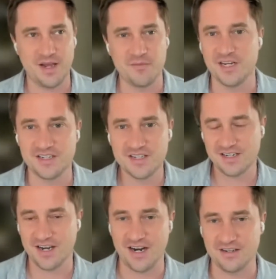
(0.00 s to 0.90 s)

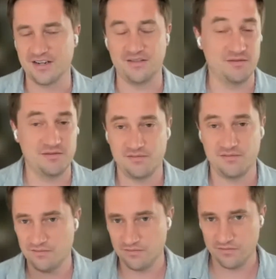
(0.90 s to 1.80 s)
MNIST kind of, and
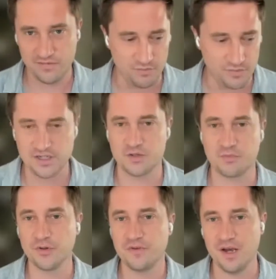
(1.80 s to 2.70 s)
then we
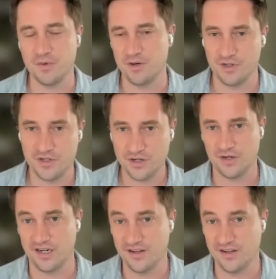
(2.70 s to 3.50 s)
disproved them and we showed it.